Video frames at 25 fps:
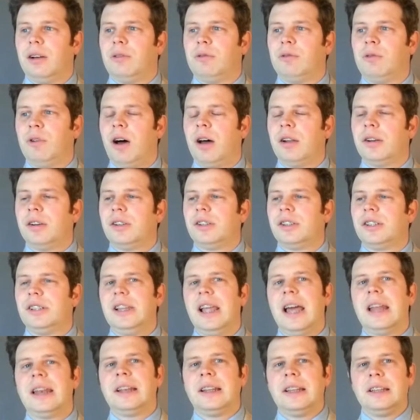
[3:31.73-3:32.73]
rather than just
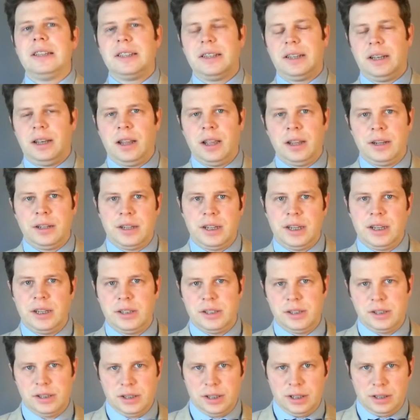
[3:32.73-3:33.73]
letting these little
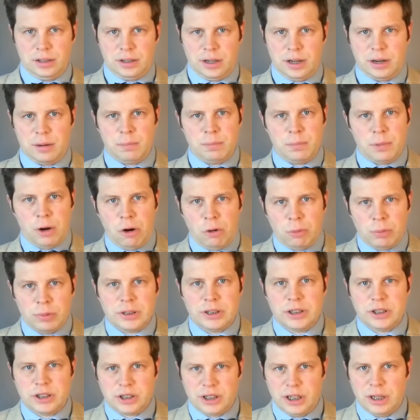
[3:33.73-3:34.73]
ideas, these little kind of
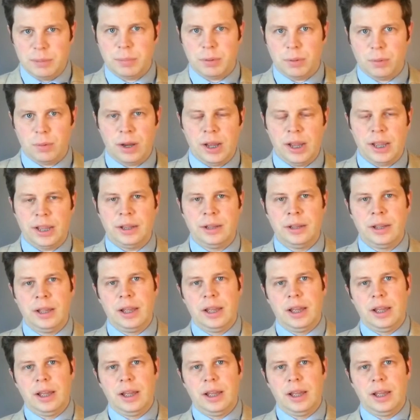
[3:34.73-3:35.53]
moments slip away,